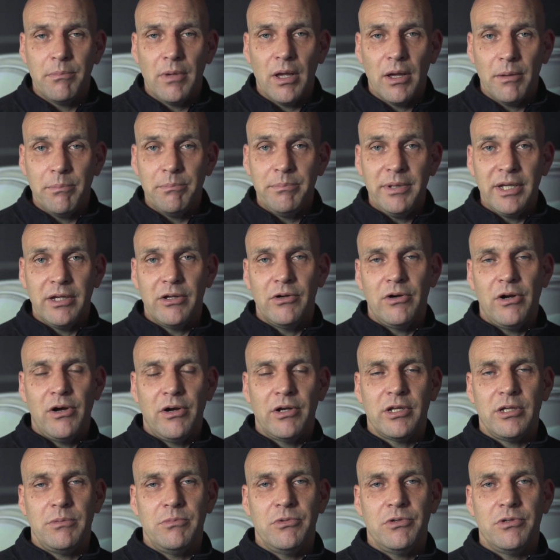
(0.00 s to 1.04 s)
a bigger
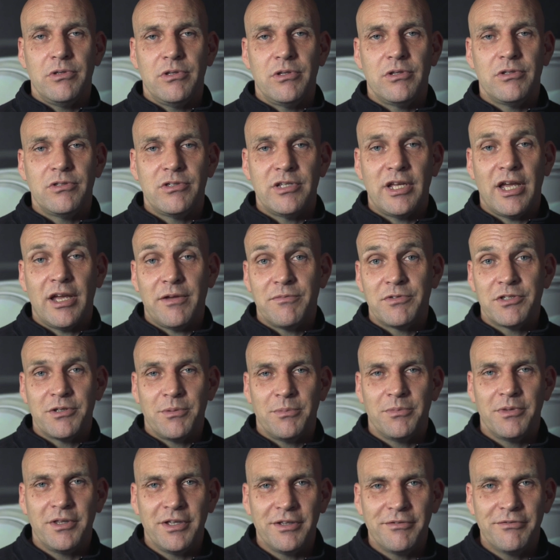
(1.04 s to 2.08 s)
argument to have
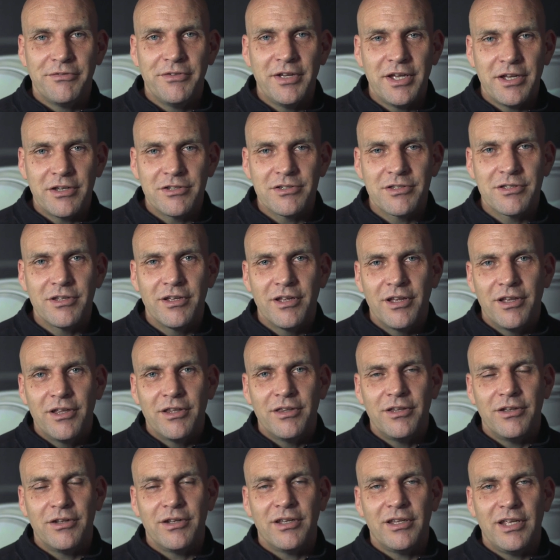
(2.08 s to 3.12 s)
something fixed
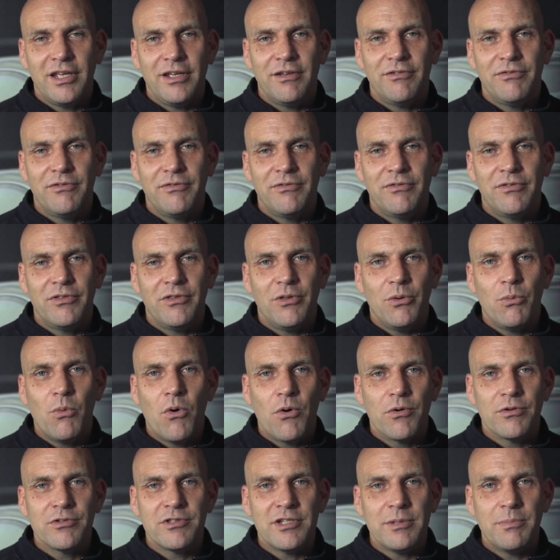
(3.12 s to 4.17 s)
than if the
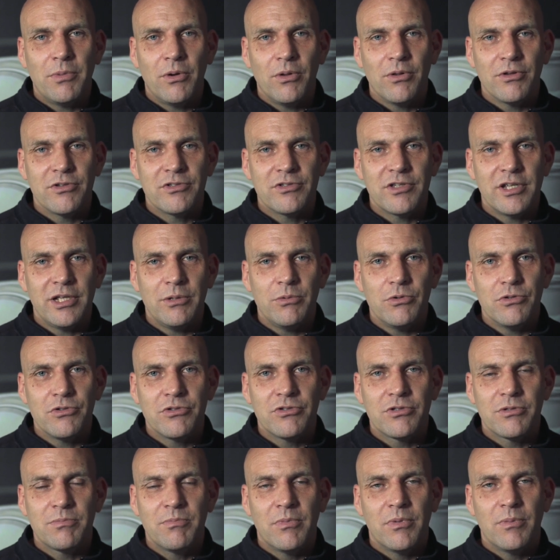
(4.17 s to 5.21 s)
warranty policy
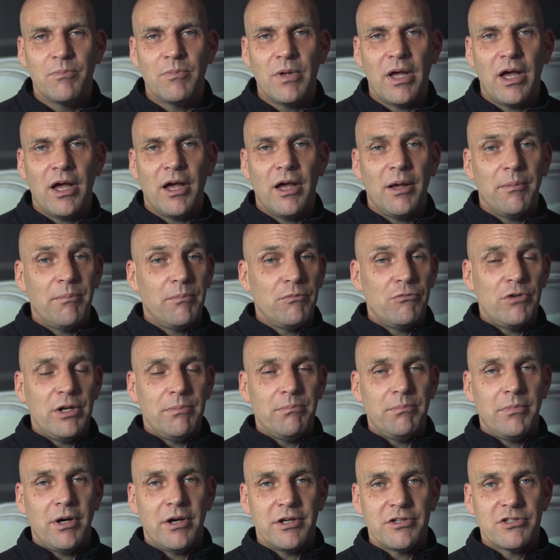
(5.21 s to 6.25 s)
was
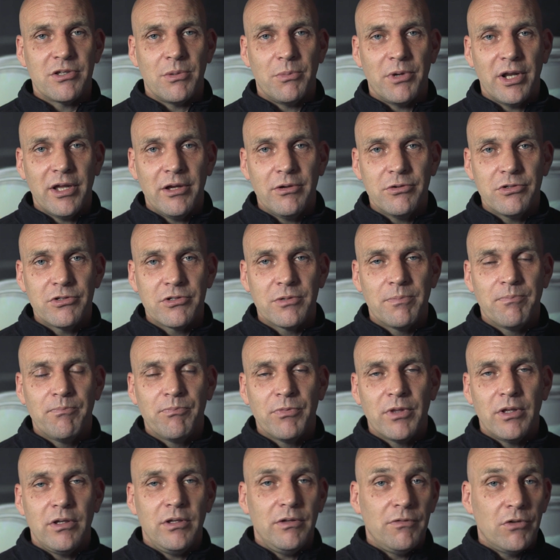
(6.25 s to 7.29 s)
written by someone else.
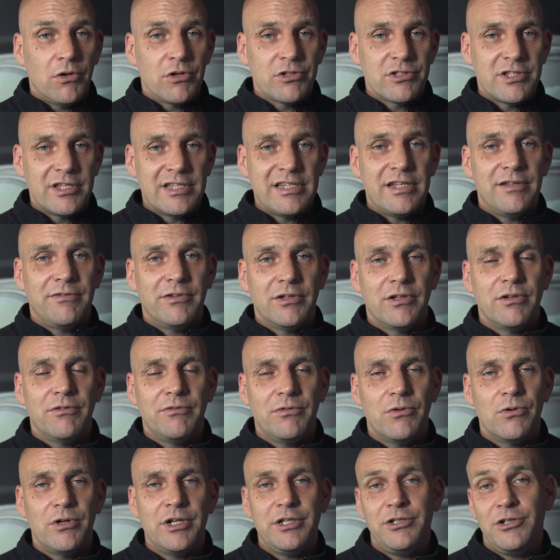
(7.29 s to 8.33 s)
You've got a certificate
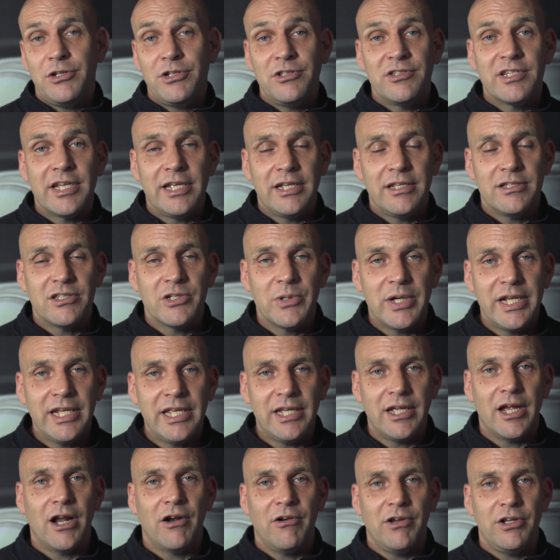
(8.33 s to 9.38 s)
for it and you can take it to any
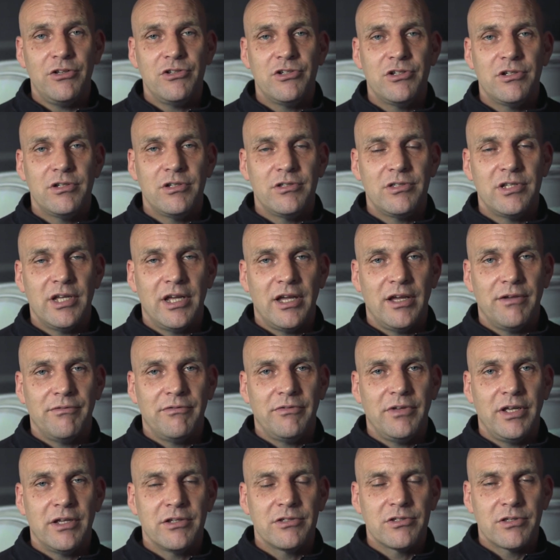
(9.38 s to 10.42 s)
garage to have
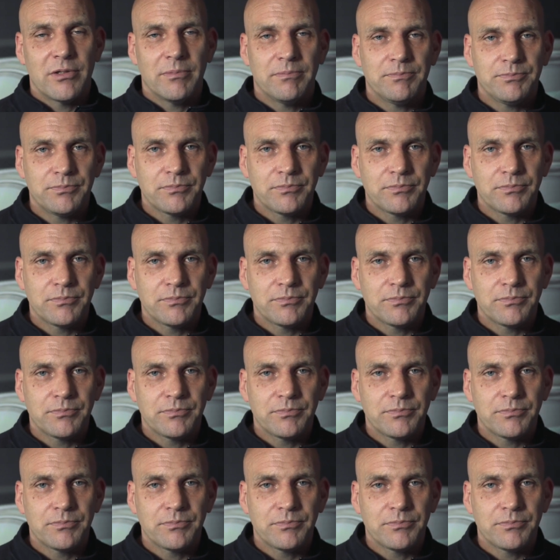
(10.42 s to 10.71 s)
fixed.